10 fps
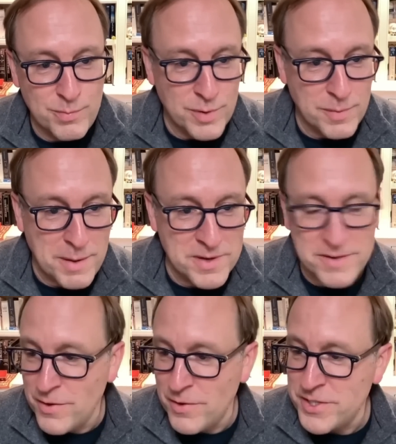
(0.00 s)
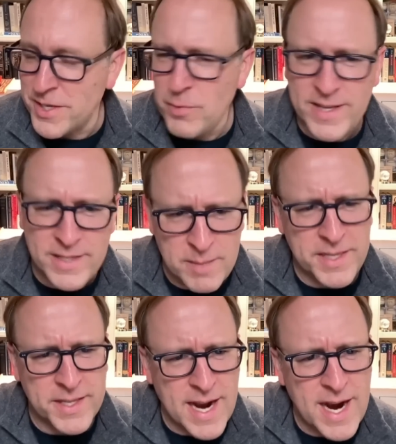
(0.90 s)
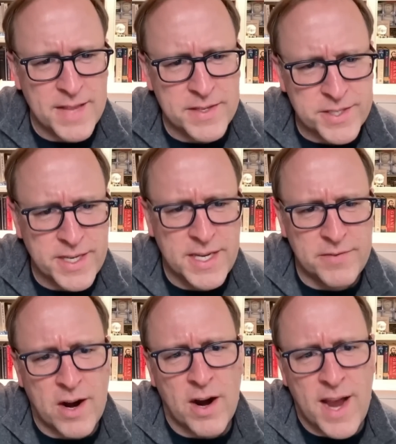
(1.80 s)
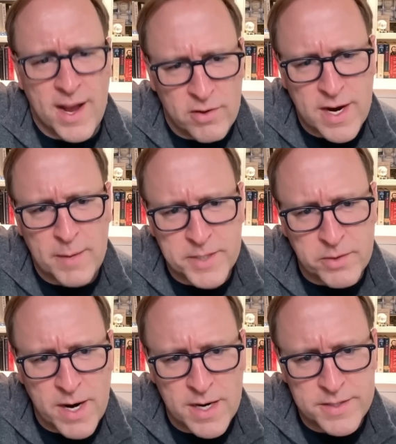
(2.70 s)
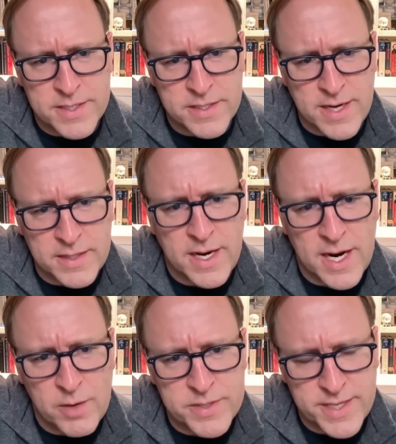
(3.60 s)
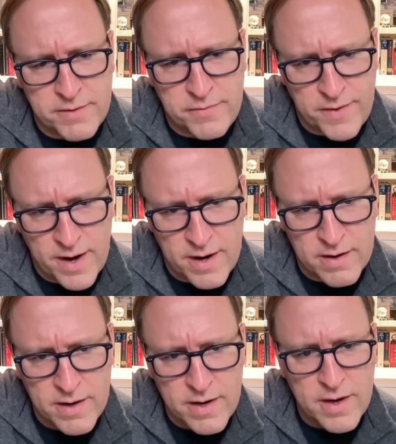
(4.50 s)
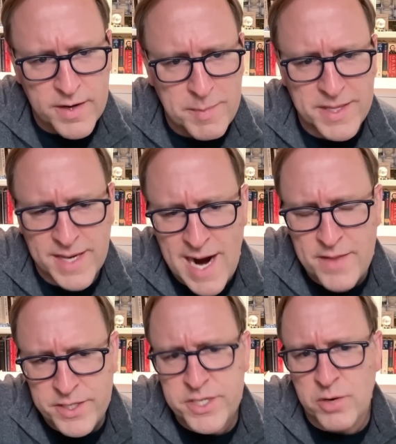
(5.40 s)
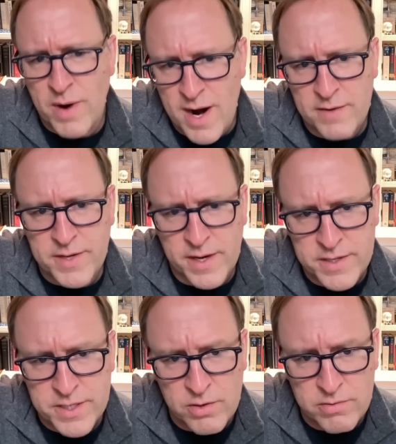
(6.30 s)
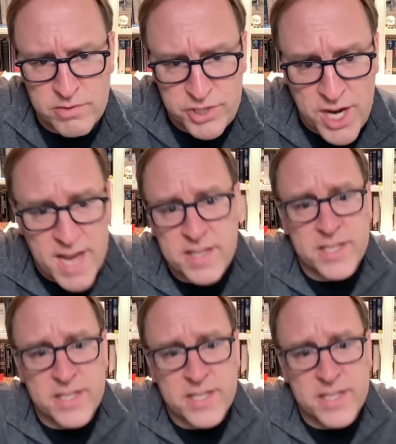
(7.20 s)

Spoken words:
Republican voters looking, wait, you mean the guy that's like giving helicopter rides at the Iowa State Fair? You mean the guy that just arrived on his own jet